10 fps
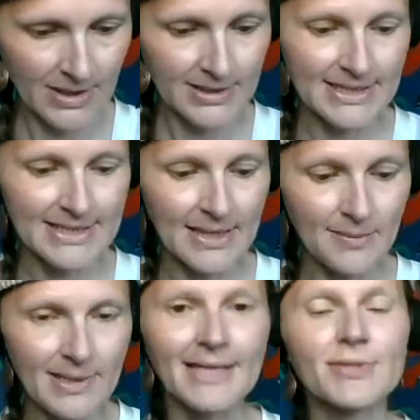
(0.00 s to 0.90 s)
The
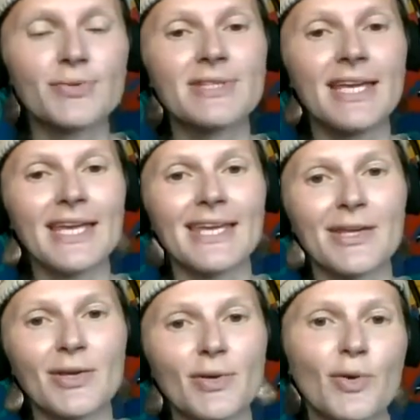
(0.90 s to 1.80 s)
same like
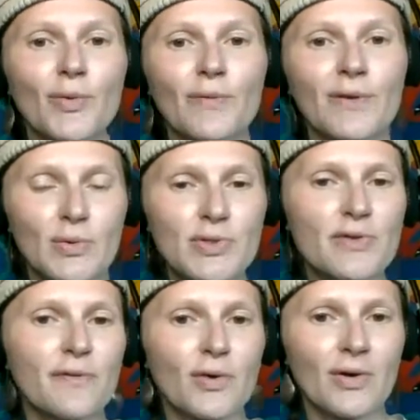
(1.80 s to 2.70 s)
today, we also
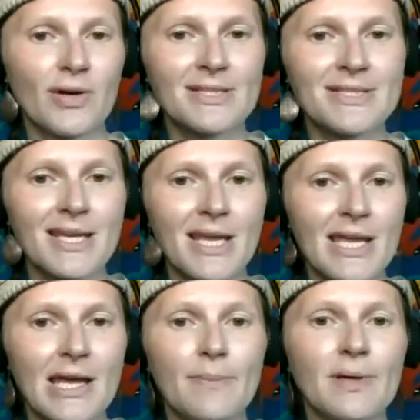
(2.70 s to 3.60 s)
forgot
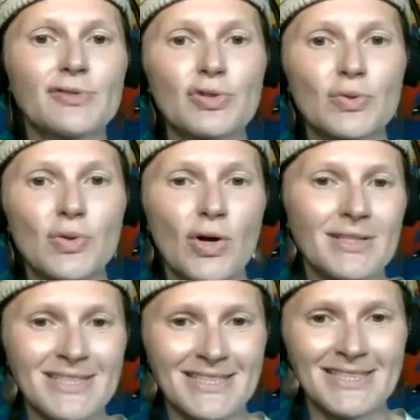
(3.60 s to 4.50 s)
about the two
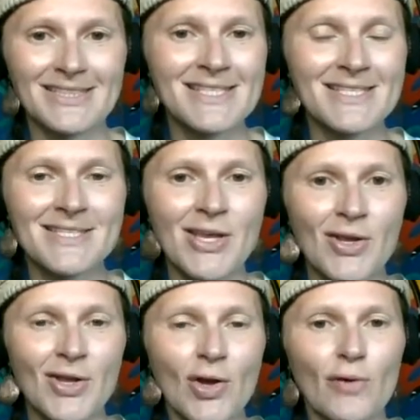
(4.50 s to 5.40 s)
continents
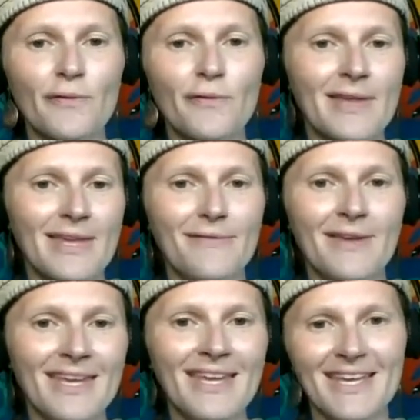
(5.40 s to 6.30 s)
of
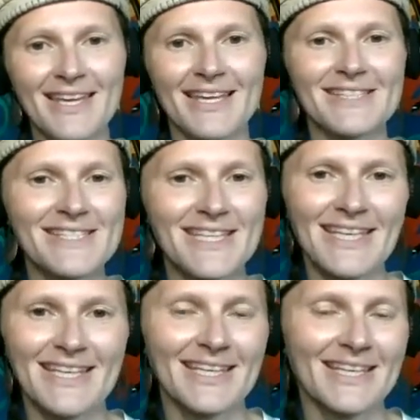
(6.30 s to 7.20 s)
giving and
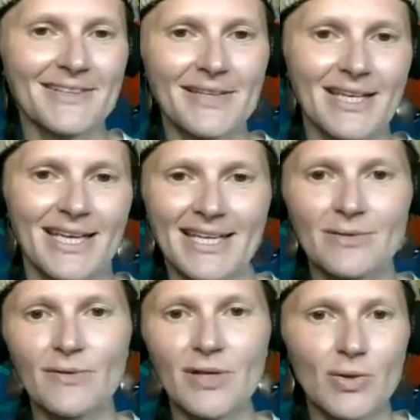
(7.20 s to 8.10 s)
taking.
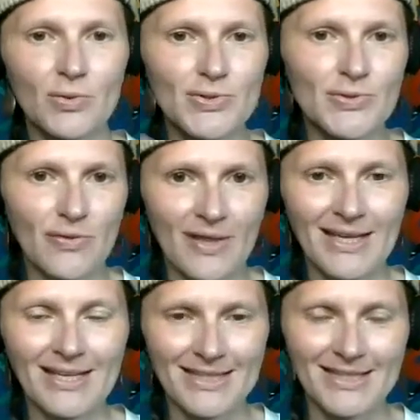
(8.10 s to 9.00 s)
And we also
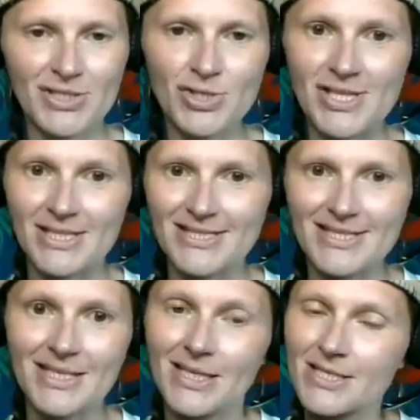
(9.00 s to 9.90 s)
think that is
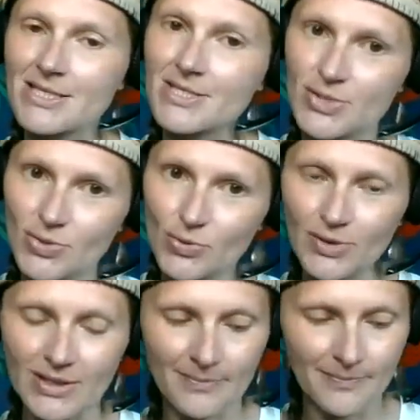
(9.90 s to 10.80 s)
just a
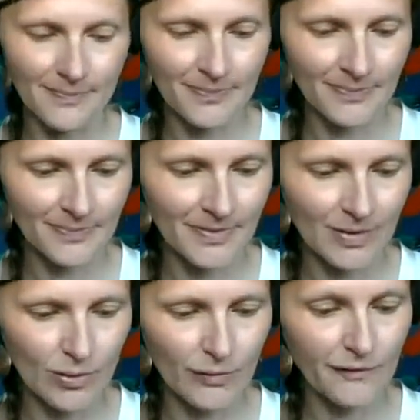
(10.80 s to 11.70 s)
story
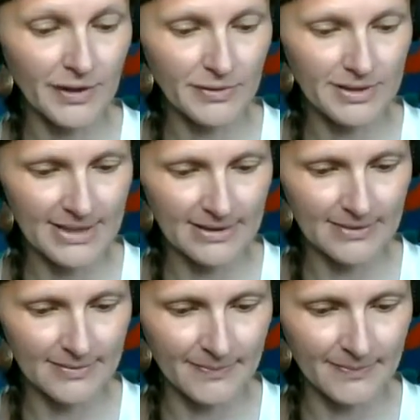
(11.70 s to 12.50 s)
or a fairy tale.